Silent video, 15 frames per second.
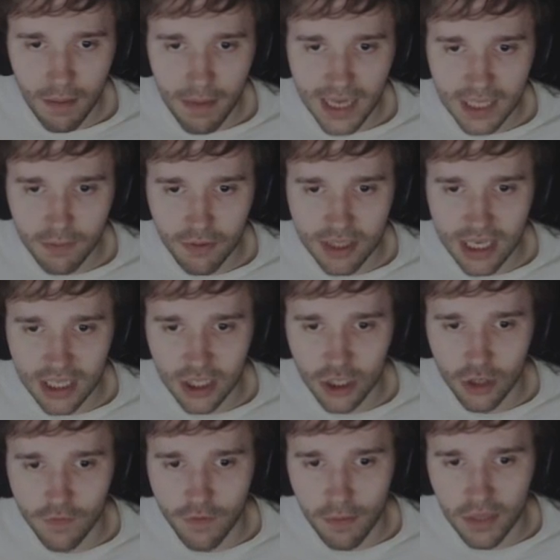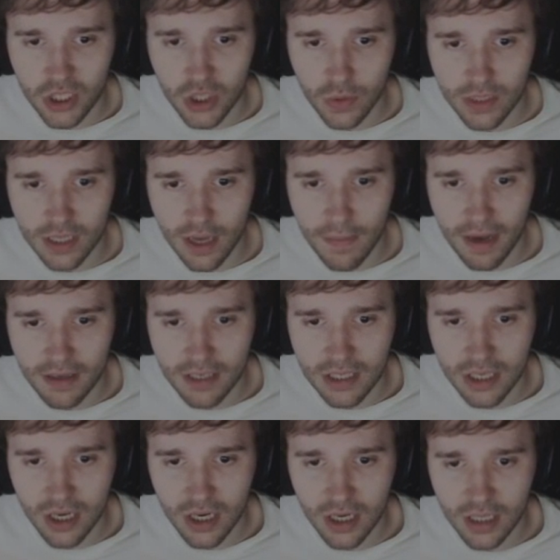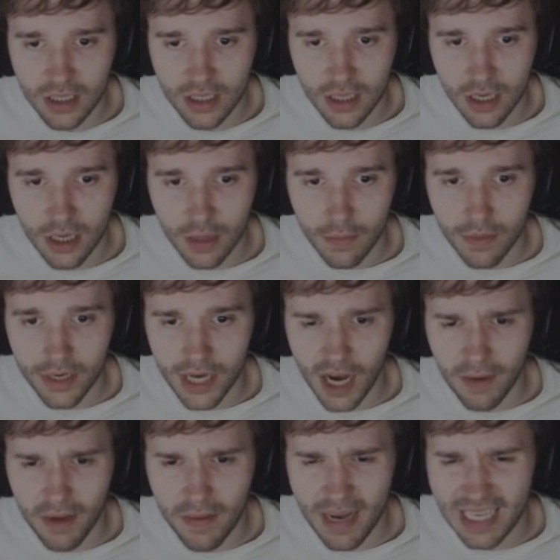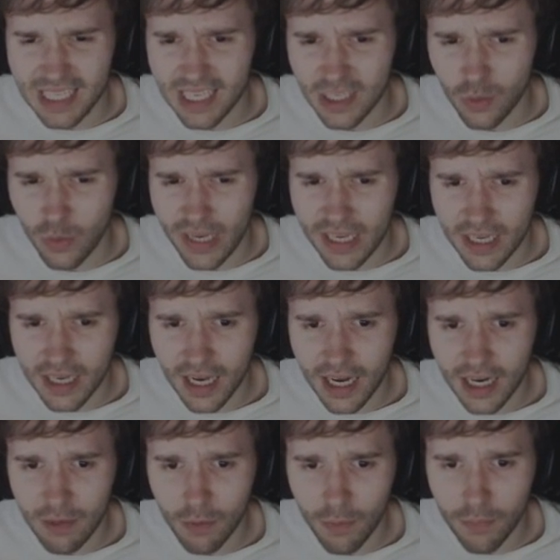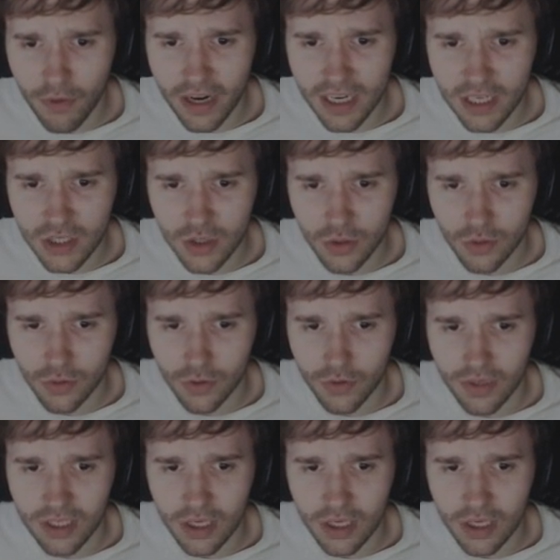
My mask protected you from the Suicide Mouse's curse, but now my mask is weak and it will break soon. You